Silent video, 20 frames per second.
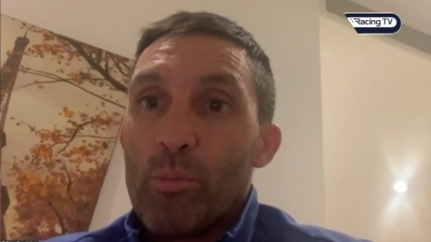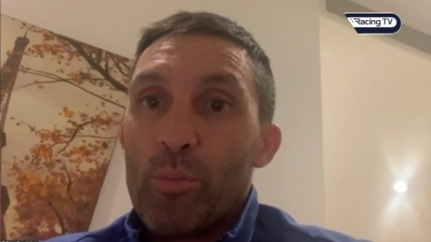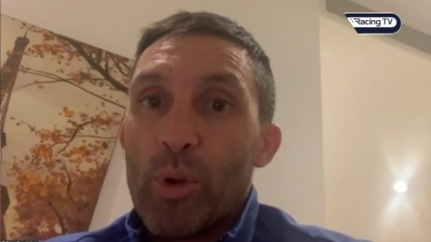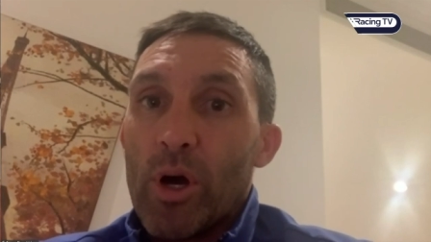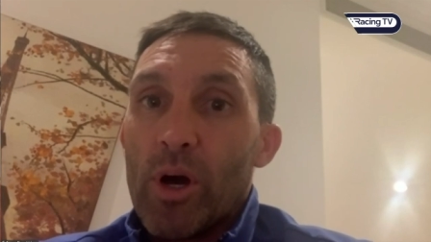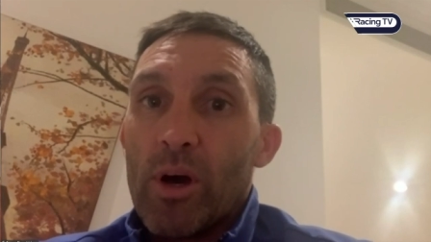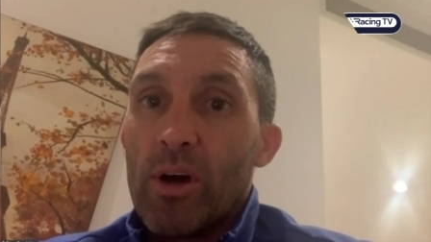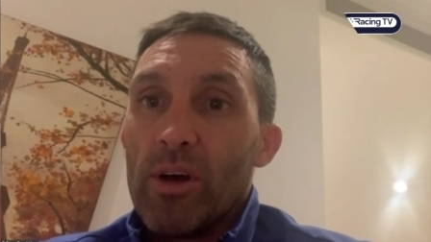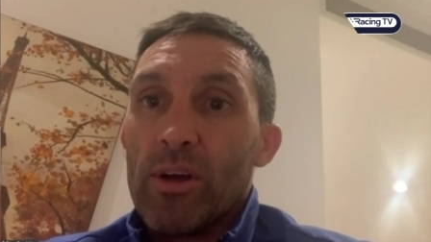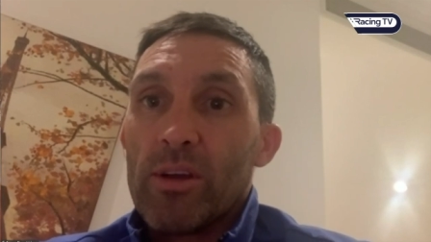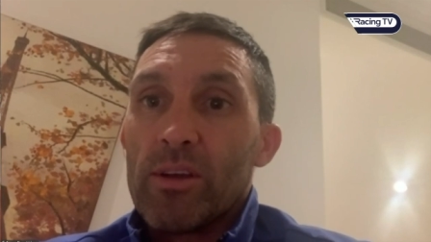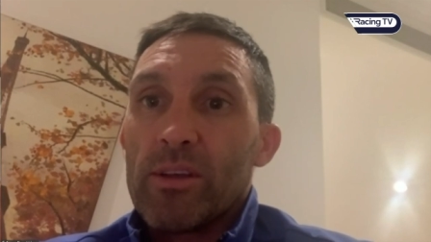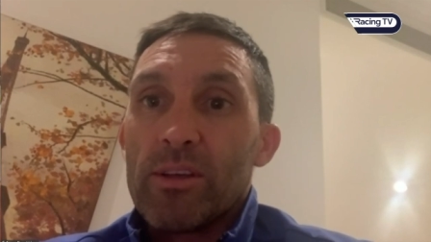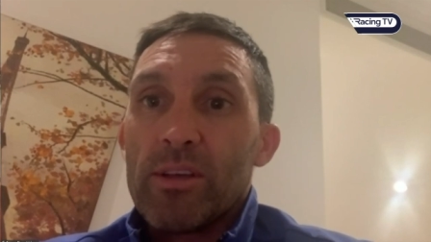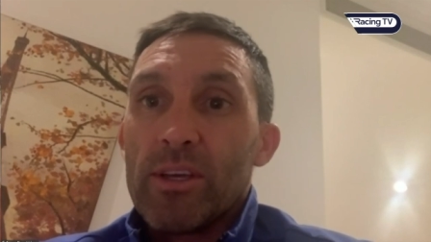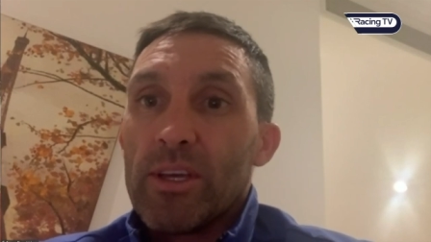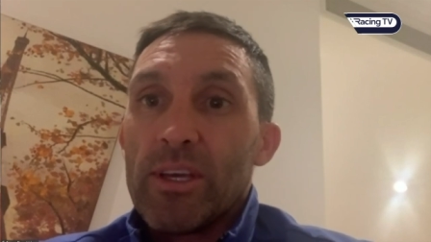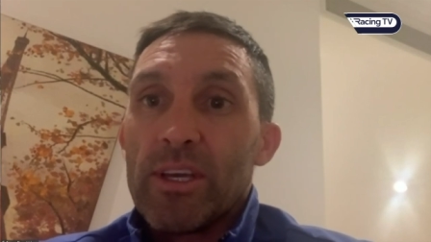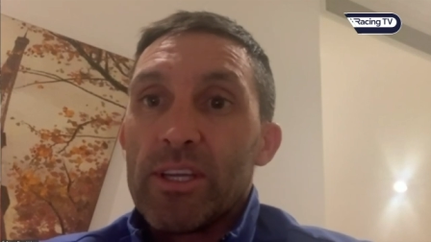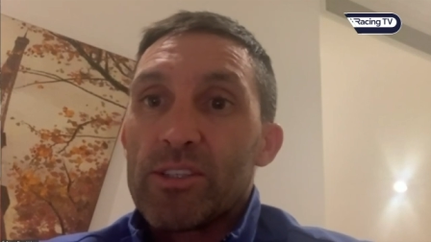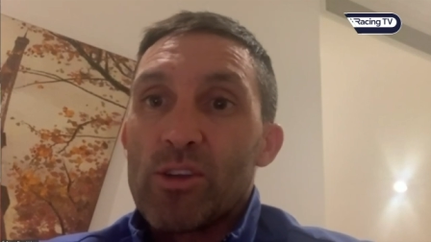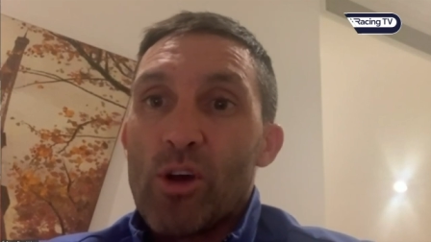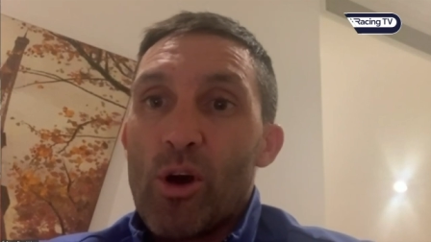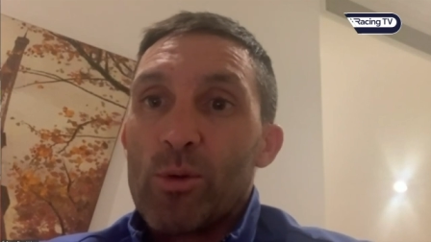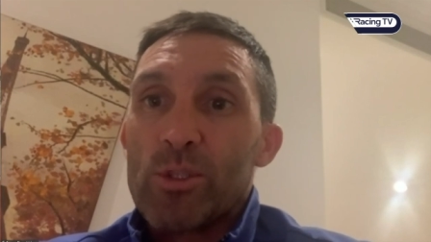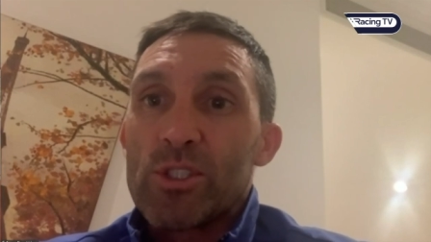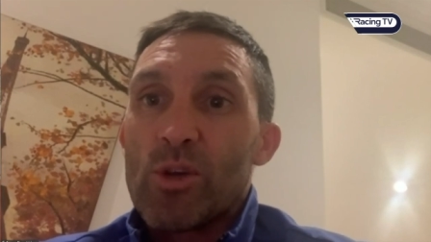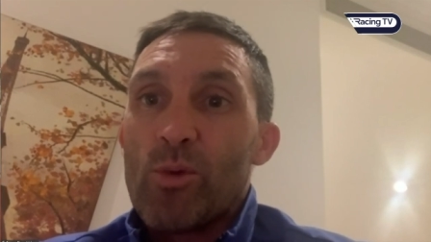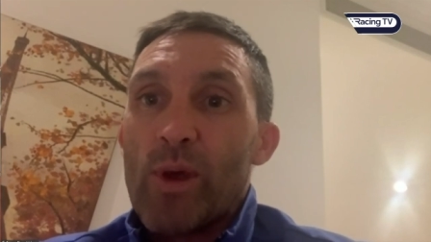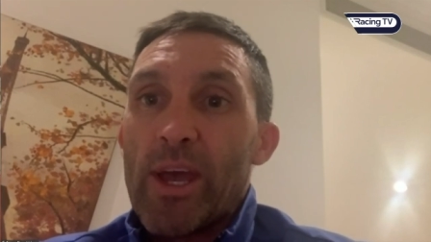But it's
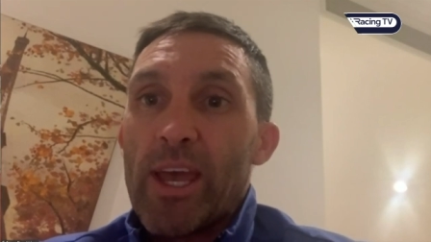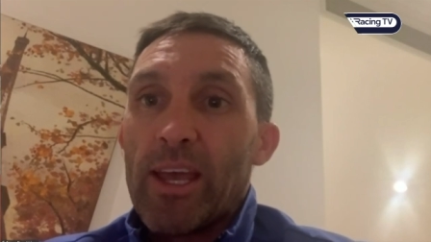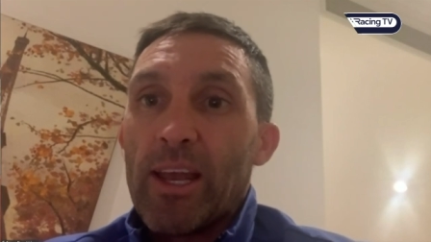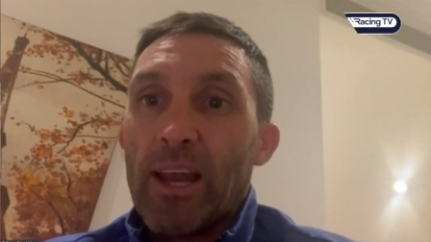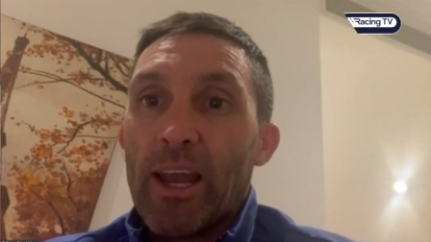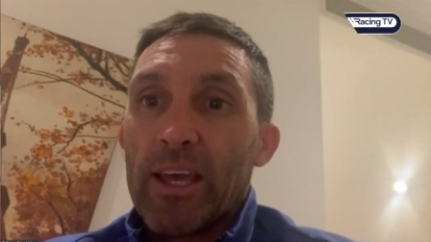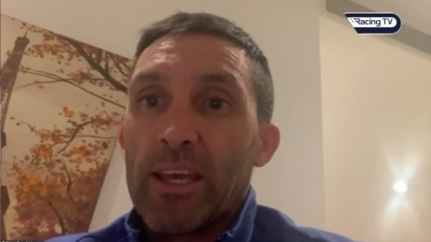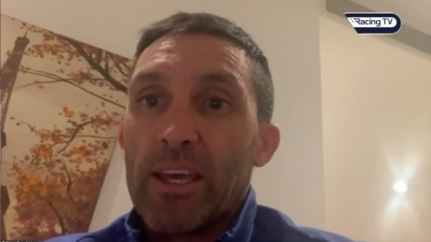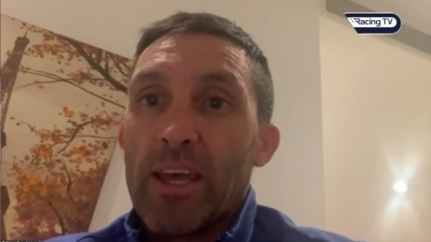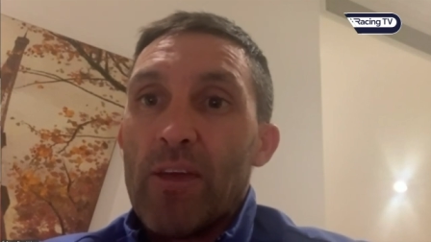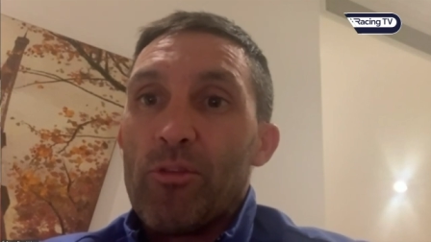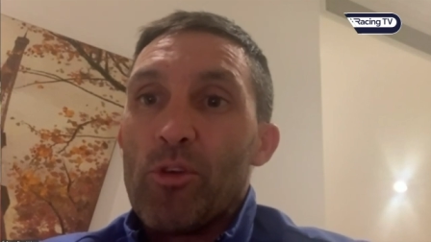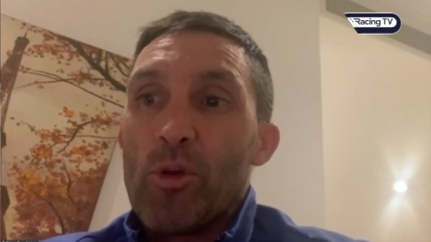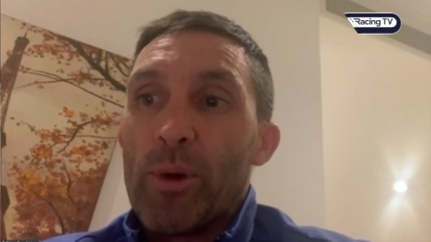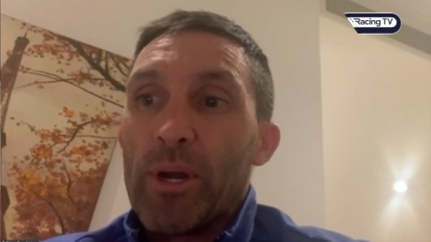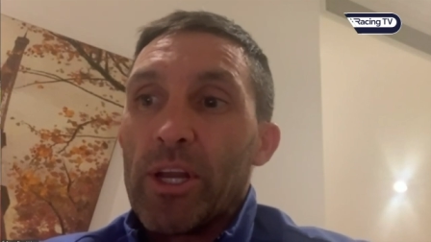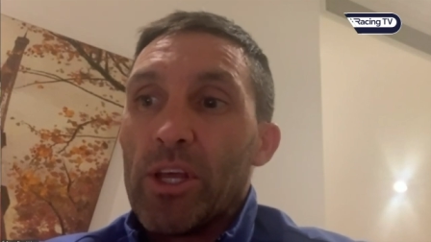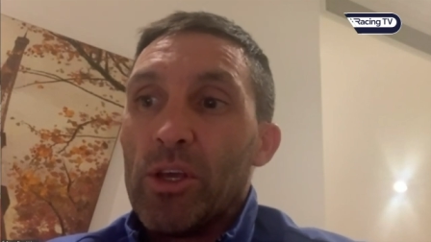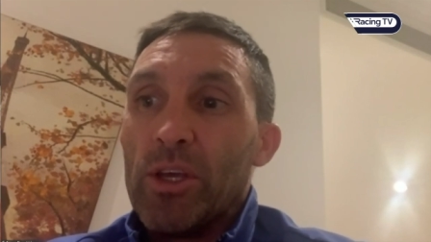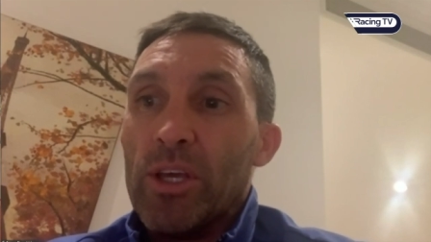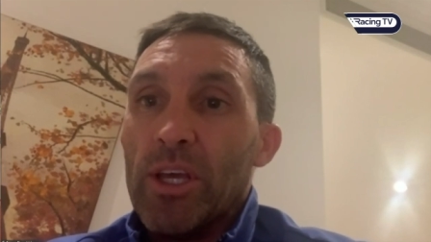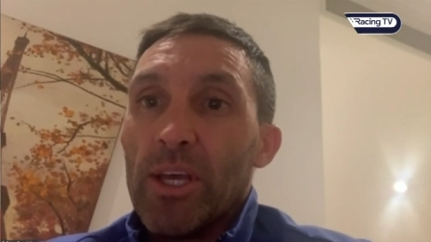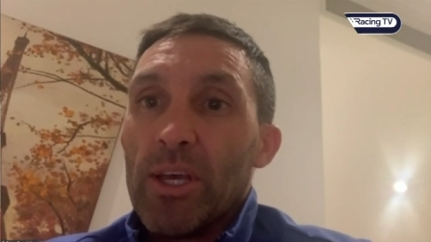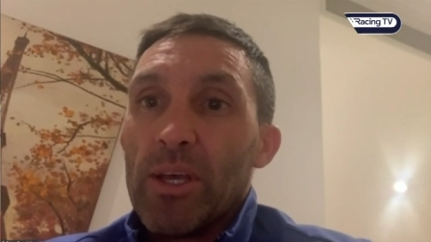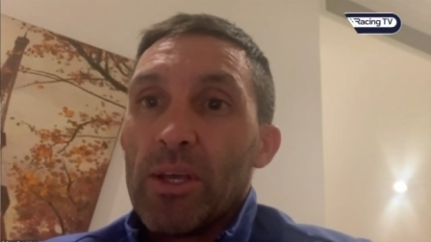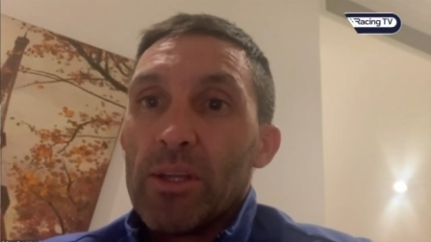always the way. Like everybody,